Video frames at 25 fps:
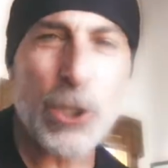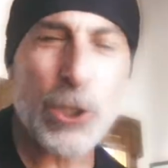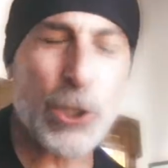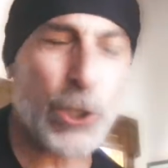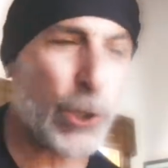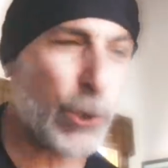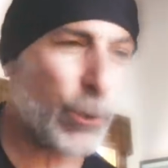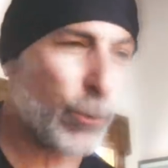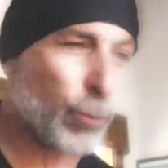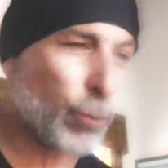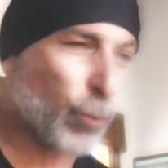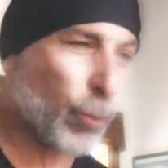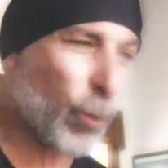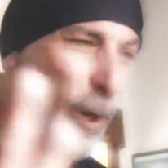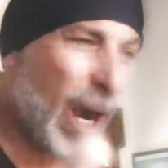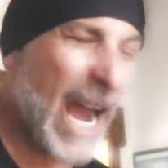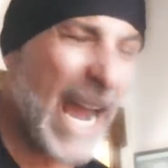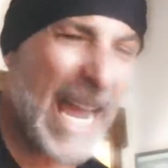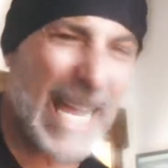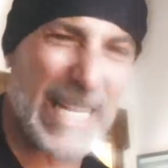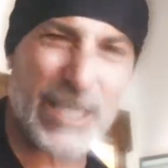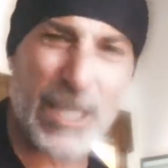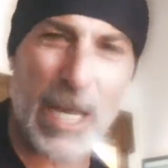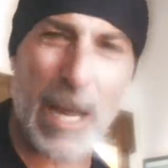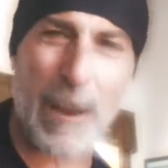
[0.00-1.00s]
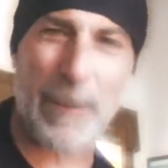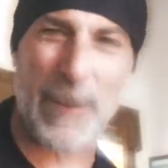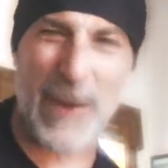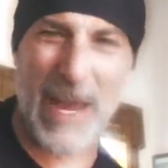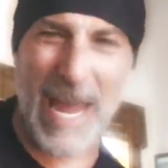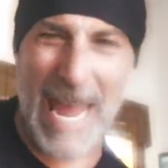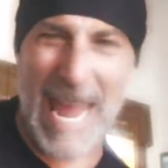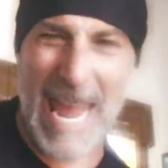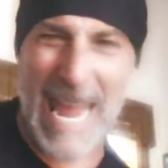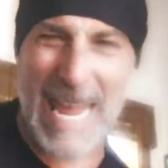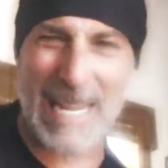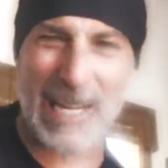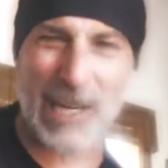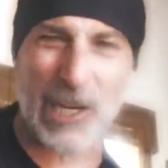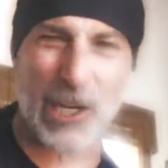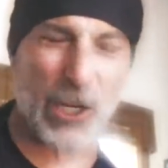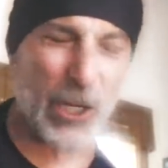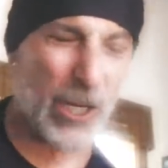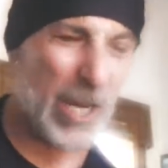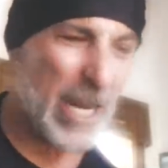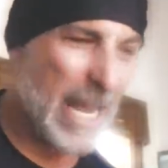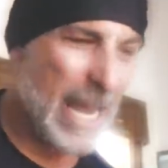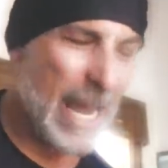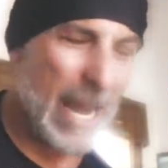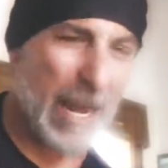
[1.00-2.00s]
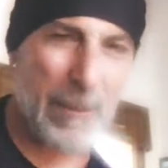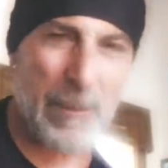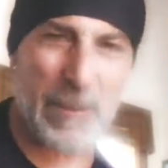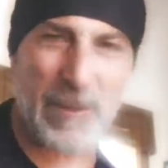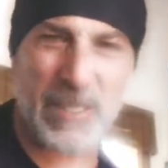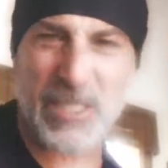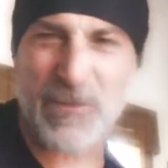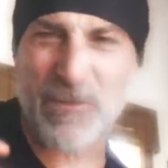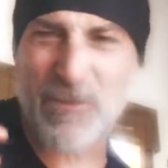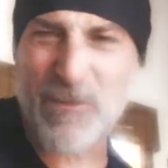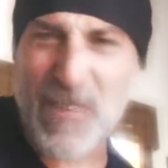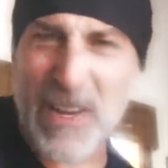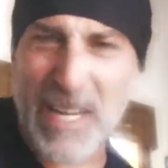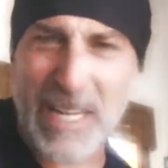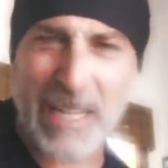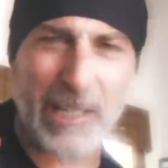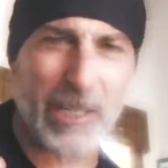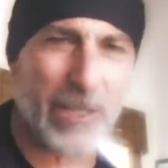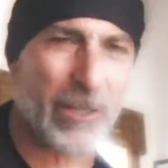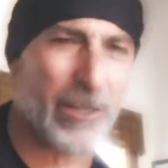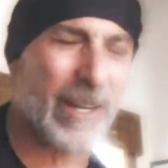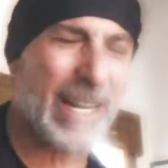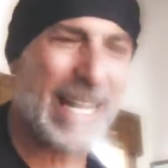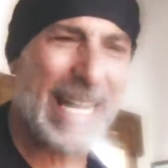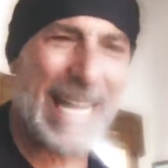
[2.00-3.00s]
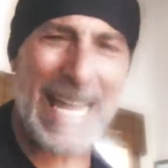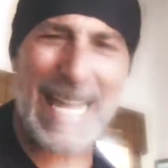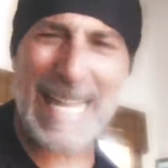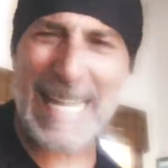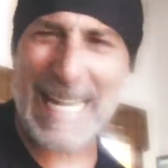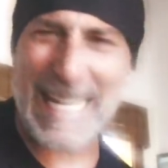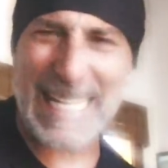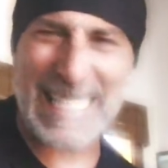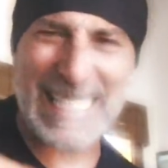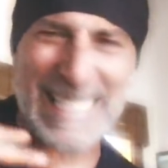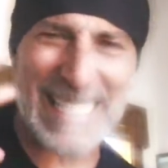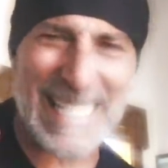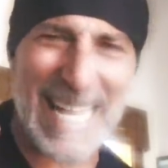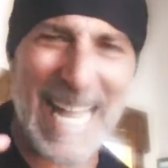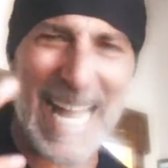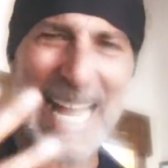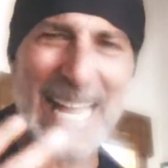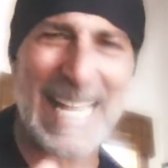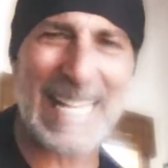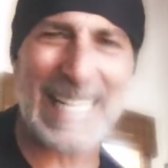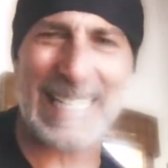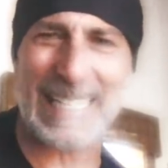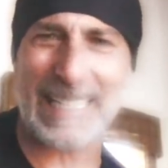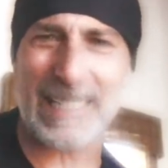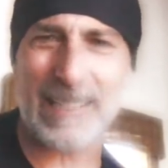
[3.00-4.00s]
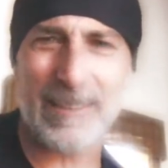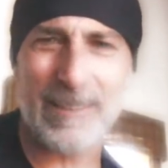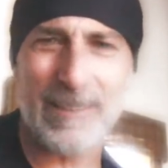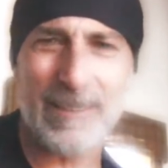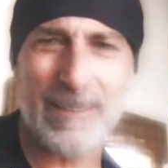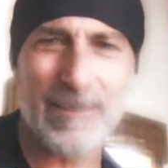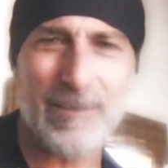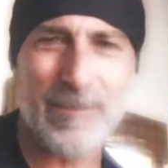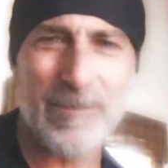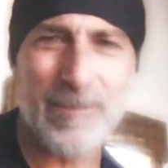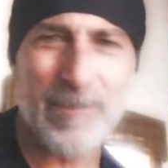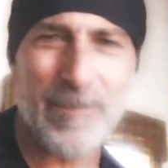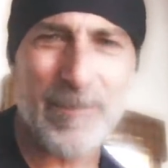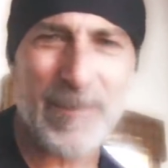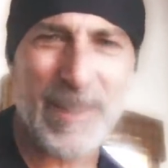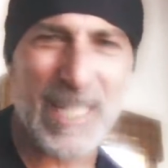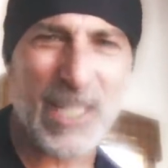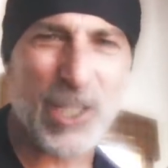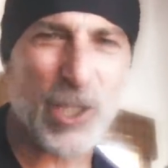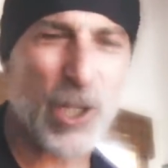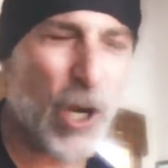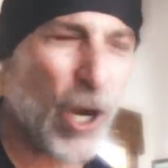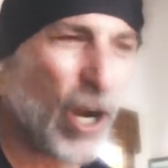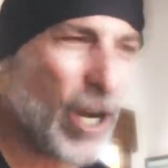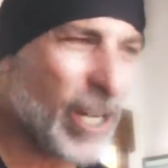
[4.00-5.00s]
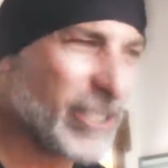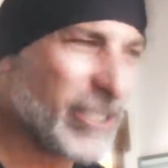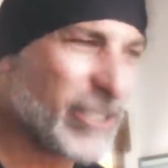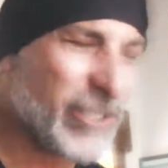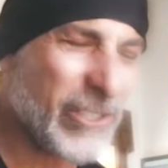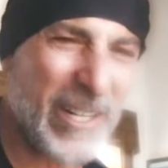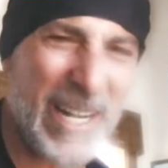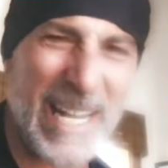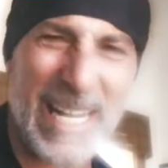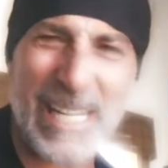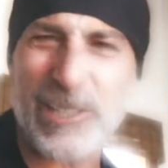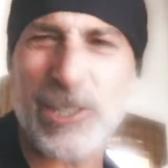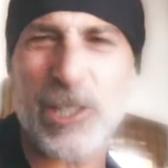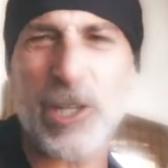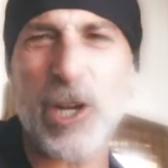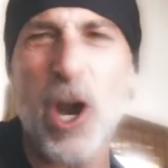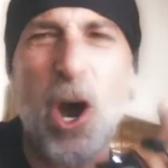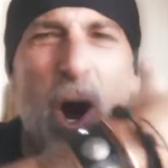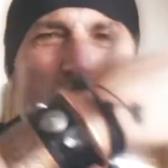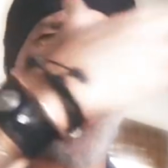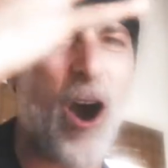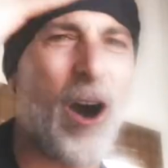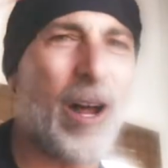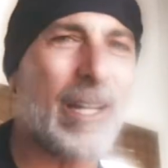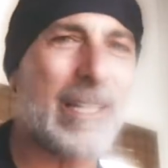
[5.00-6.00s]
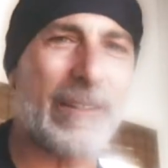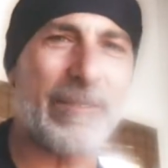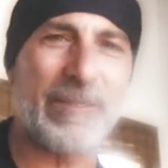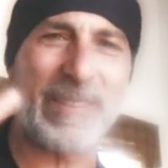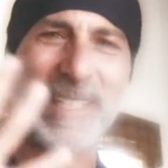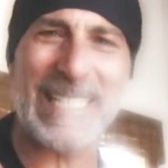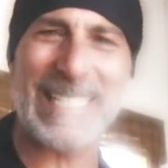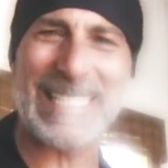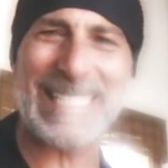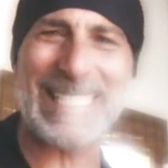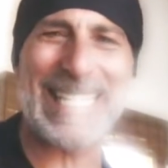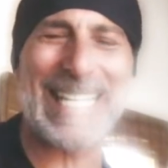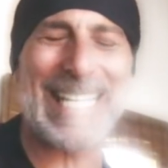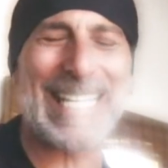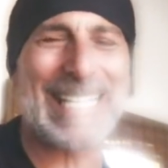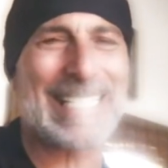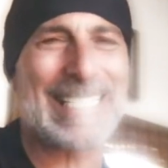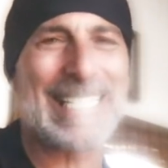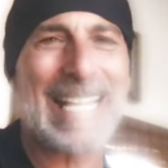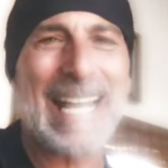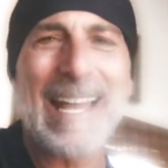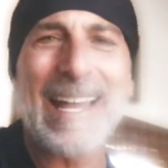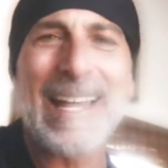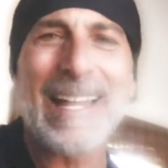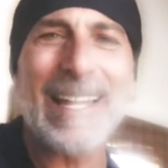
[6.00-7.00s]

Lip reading: to rise up anger and fear and anxiety, consternation, all of these things.